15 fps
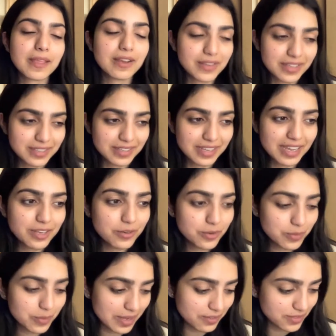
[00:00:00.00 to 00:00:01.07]
Okay, I don't
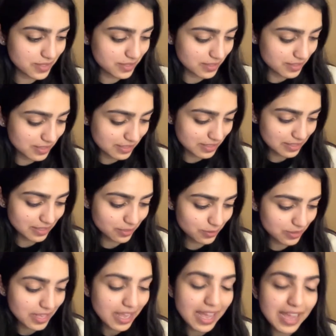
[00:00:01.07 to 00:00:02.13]
know why I've suddenly started
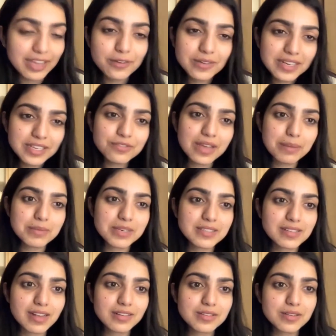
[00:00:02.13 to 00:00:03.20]
talking. I don't like
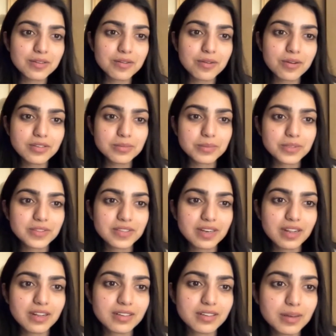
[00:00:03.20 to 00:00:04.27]
family sagas a lot, but
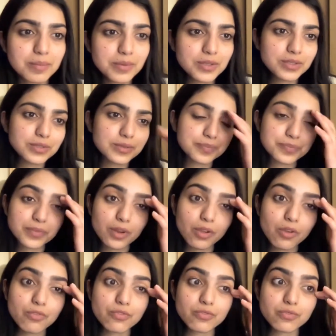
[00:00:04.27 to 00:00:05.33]
there are a couple
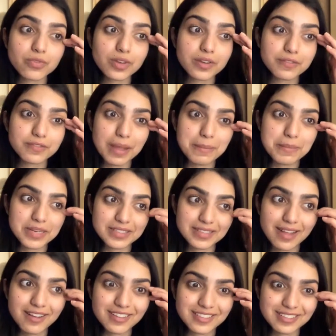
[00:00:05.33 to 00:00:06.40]
of family
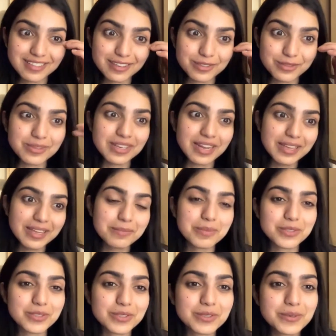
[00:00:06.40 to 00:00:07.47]
sagas that I do like.
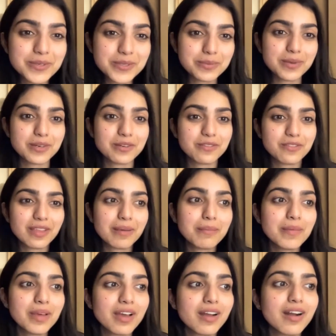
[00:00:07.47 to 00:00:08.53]
Pachenko is one of
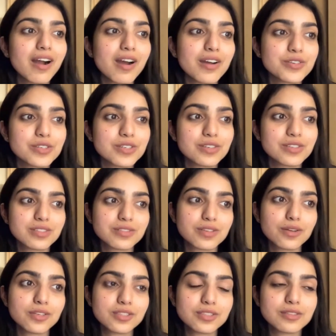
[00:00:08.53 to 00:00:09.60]
them. 100 Years of
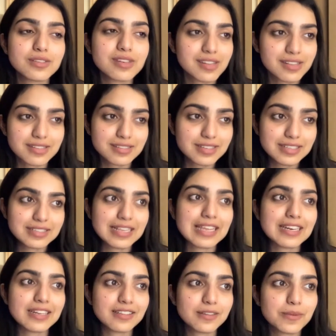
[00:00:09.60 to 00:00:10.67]
Solitude is
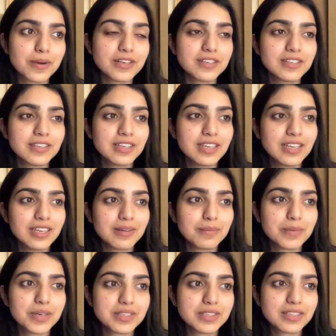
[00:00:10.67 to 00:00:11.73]
another one.
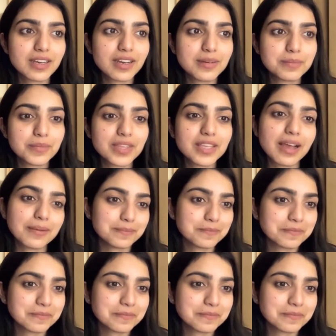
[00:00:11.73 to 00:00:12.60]
But yeah.